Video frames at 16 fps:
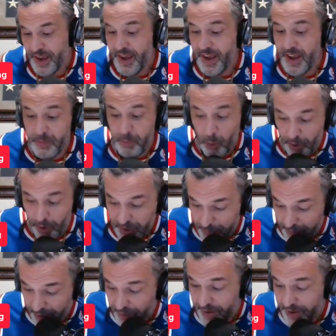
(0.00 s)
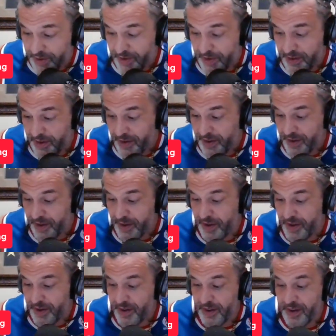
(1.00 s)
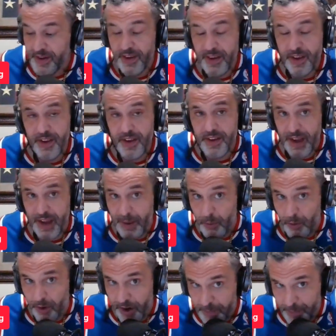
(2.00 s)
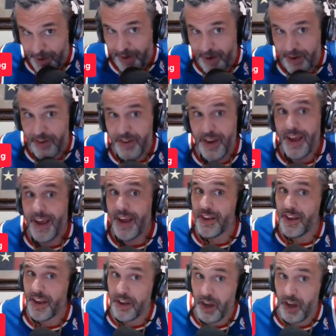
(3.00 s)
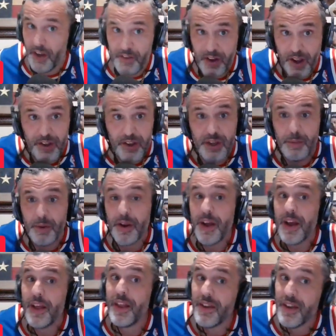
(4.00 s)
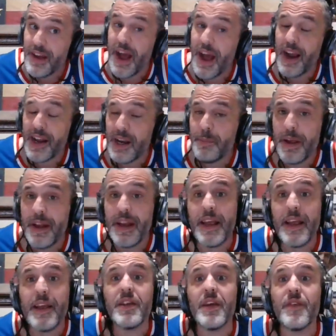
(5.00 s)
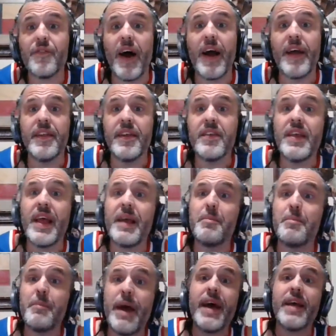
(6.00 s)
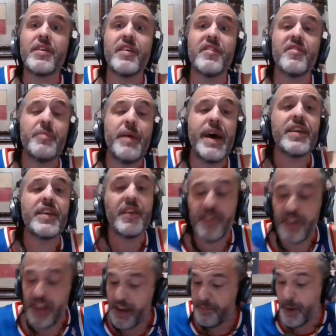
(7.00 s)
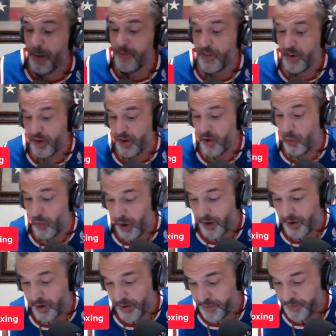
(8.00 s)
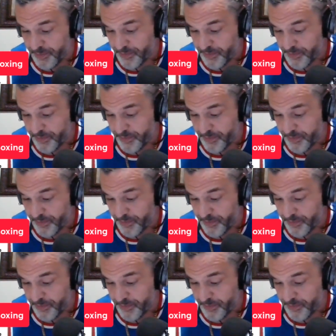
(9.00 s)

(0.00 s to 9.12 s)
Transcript: He's more experienced. He's got more experience. He's a tough customer. This is not going to be an easy fight. This is a massive, massive step up for Kurt Walker.